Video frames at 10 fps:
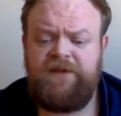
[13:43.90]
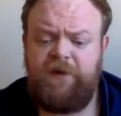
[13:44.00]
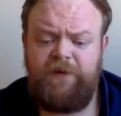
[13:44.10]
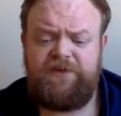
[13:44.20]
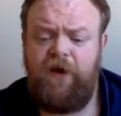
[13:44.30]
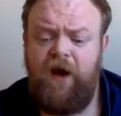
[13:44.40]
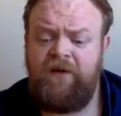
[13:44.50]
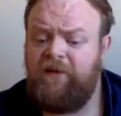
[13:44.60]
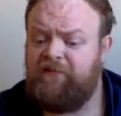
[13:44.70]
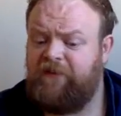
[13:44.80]
"Shall we try
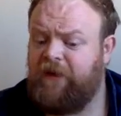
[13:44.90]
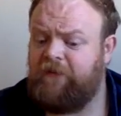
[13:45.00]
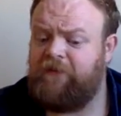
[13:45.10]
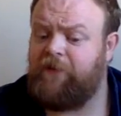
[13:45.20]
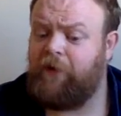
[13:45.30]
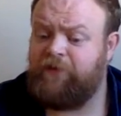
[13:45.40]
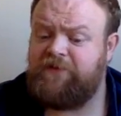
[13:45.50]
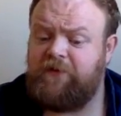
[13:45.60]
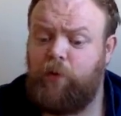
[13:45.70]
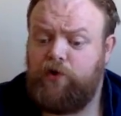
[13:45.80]
another figure of the
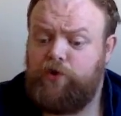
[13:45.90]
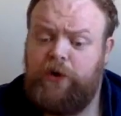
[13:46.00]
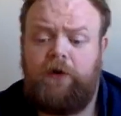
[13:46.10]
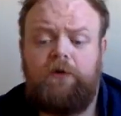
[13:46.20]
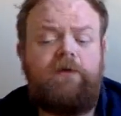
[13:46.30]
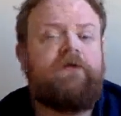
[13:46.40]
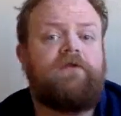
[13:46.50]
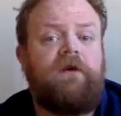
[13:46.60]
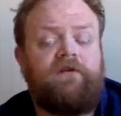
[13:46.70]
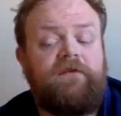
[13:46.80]
lobster quadrille?"
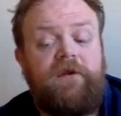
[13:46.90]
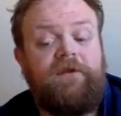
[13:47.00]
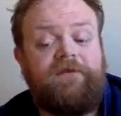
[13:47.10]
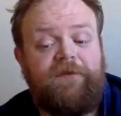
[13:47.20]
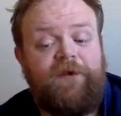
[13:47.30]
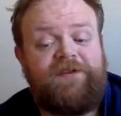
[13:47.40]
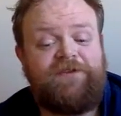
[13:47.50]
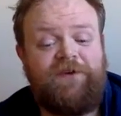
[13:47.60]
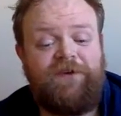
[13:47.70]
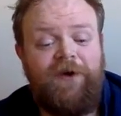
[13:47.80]
the Gryphon went
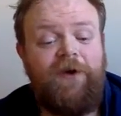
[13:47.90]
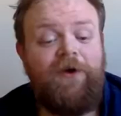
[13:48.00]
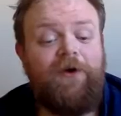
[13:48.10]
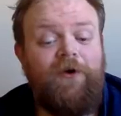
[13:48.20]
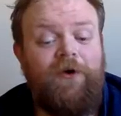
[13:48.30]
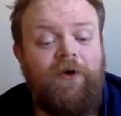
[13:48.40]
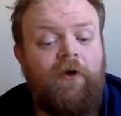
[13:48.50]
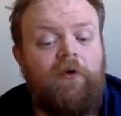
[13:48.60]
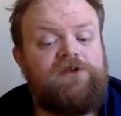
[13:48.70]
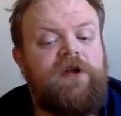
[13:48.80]
on.
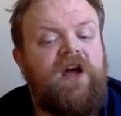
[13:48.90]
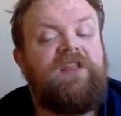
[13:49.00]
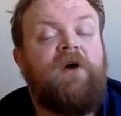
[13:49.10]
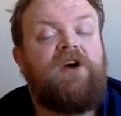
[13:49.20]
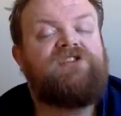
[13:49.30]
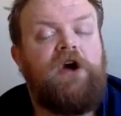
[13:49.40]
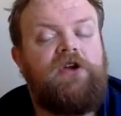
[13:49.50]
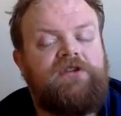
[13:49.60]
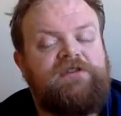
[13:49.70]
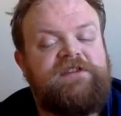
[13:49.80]
"Or would you like the Mock
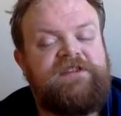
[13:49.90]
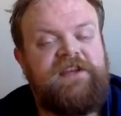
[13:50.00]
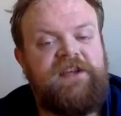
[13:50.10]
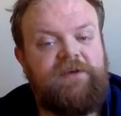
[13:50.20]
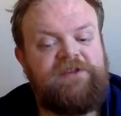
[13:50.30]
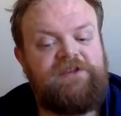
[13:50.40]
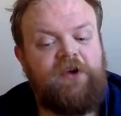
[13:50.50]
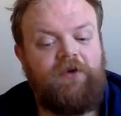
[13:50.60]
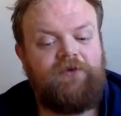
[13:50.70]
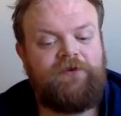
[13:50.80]
Turtle to sing you a
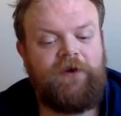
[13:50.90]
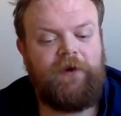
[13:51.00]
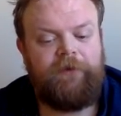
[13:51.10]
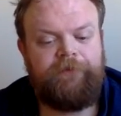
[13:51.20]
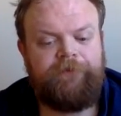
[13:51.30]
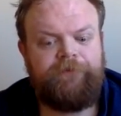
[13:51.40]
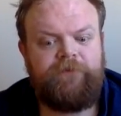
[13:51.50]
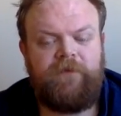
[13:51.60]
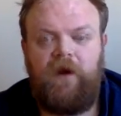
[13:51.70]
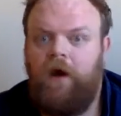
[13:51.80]
song?"
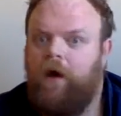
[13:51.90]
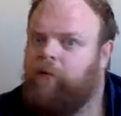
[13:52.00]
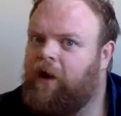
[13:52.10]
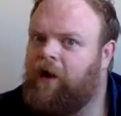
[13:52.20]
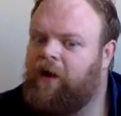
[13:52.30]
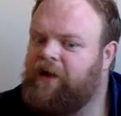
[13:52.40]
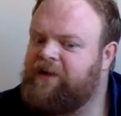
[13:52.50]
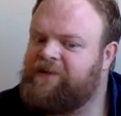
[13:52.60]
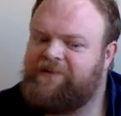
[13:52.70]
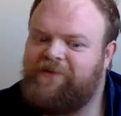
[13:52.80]
"Oh,
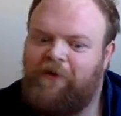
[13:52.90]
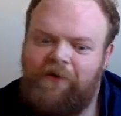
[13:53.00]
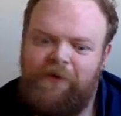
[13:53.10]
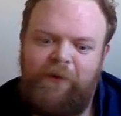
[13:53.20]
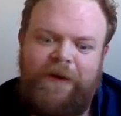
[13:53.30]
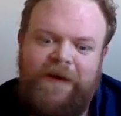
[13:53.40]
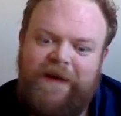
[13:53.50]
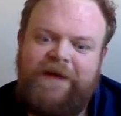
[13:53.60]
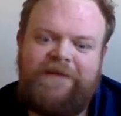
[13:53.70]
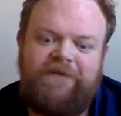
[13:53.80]
a song,
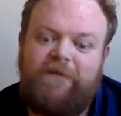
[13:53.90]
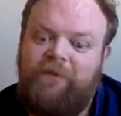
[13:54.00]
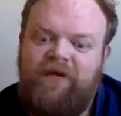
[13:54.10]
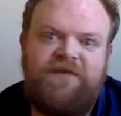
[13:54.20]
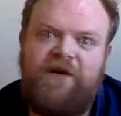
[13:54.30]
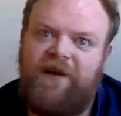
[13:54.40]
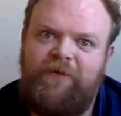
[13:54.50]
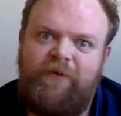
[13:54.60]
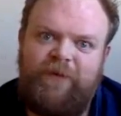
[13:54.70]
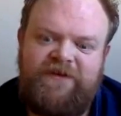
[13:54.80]
please, if the Mock
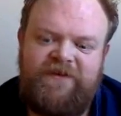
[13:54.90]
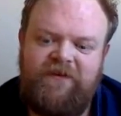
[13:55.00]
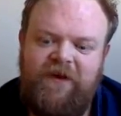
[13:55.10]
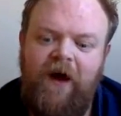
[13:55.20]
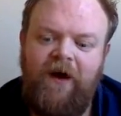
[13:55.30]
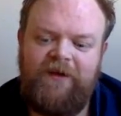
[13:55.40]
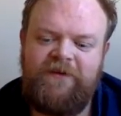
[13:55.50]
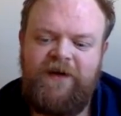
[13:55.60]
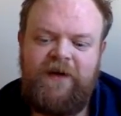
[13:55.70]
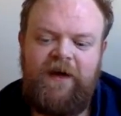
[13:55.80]
Turtle would be so
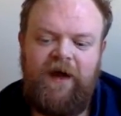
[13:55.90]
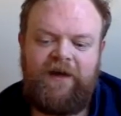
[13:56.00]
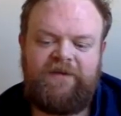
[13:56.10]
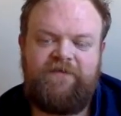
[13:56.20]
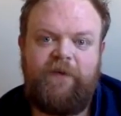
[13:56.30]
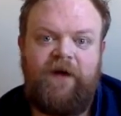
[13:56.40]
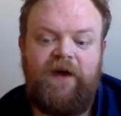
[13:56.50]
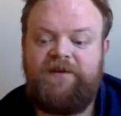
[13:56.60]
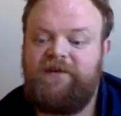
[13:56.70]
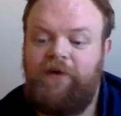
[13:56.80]
kind," Alice
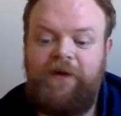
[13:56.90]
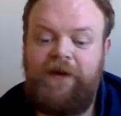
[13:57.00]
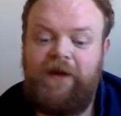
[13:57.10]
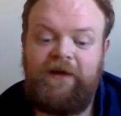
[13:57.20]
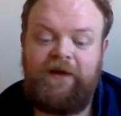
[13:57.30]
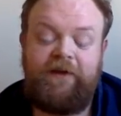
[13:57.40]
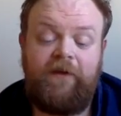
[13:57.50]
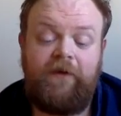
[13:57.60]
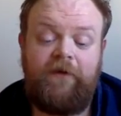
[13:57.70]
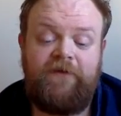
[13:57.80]
replied so eagerly
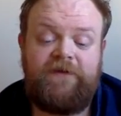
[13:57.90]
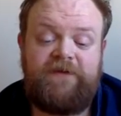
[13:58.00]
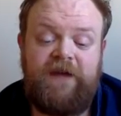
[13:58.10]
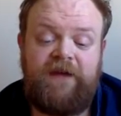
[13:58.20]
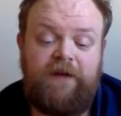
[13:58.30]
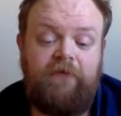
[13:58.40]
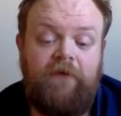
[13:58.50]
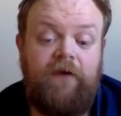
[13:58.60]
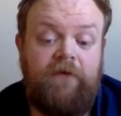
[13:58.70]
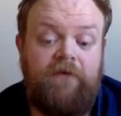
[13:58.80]
that the Gryphon said in a
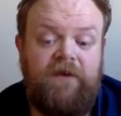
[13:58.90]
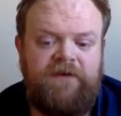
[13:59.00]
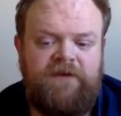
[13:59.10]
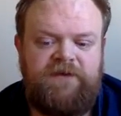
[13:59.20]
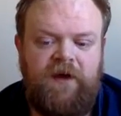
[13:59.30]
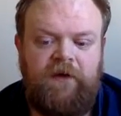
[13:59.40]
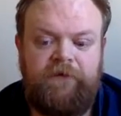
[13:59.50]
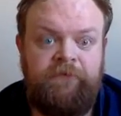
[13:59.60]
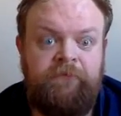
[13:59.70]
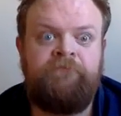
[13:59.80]
rather offended
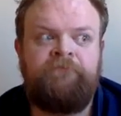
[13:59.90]
tone,